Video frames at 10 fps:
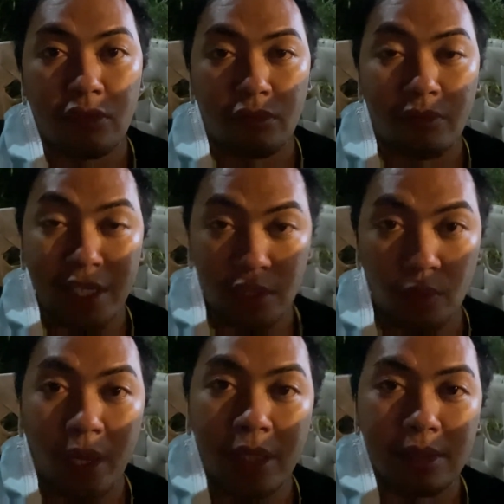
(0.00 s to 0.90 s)
rest
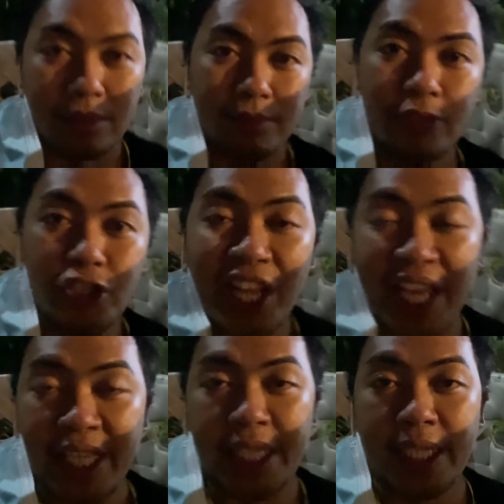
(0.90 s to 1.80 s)
well
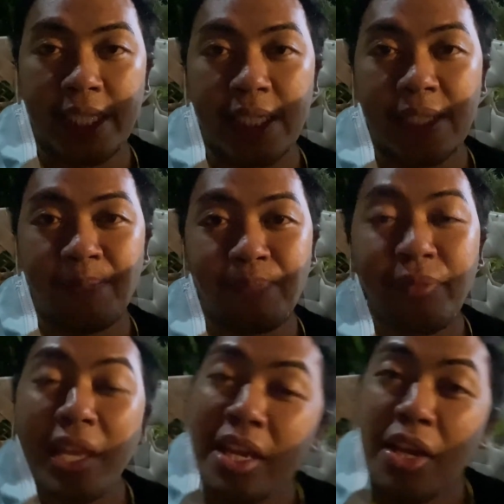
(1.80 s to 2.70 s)
tonight.
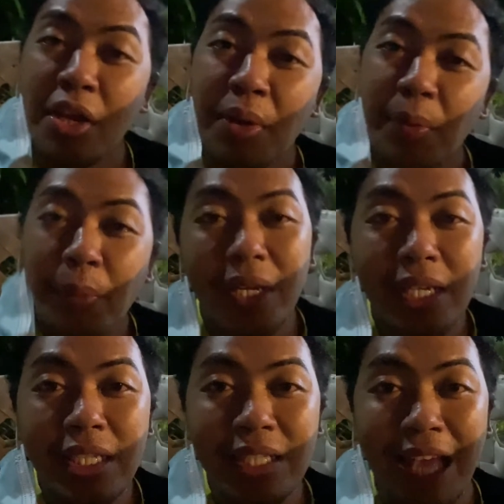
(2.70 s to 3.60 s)

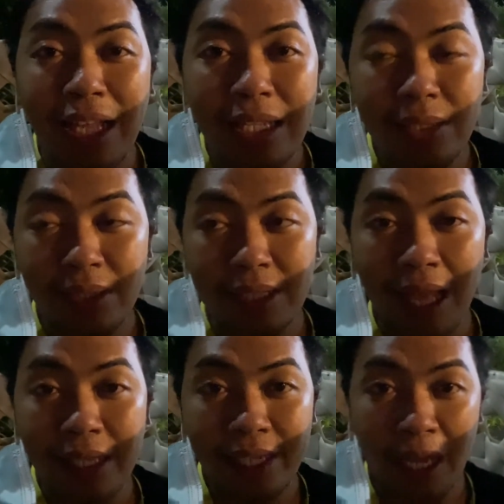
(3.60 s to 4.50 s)
Well,
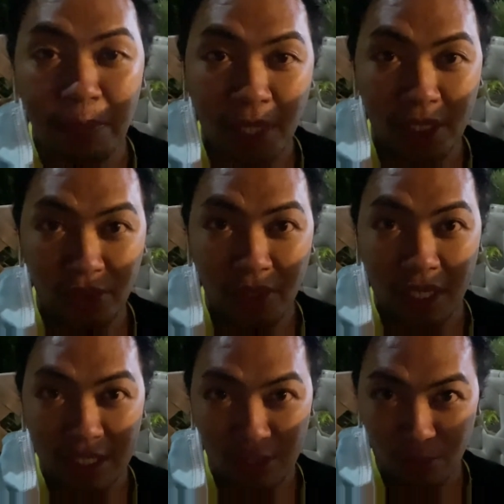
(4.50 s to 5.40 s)
I'll gonna update you
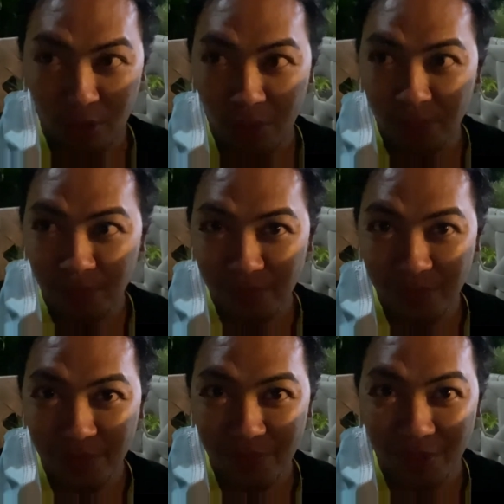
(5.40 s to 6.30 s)
guys tomorrow.
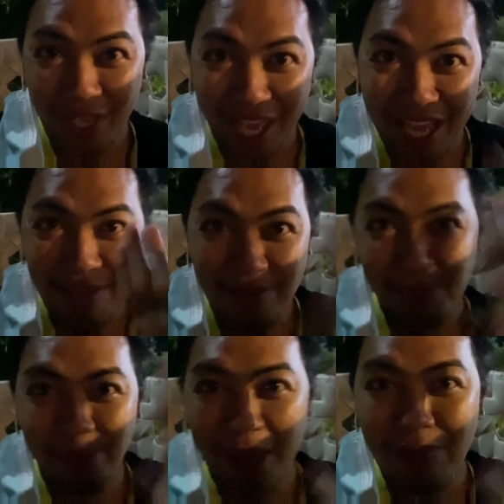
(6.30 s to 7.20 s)
Okay,
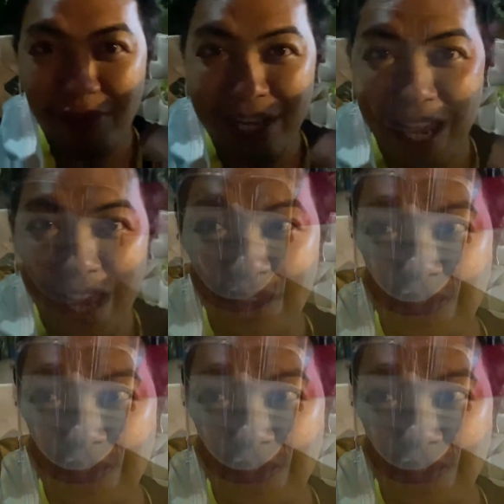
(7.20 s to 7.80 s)
bye for now.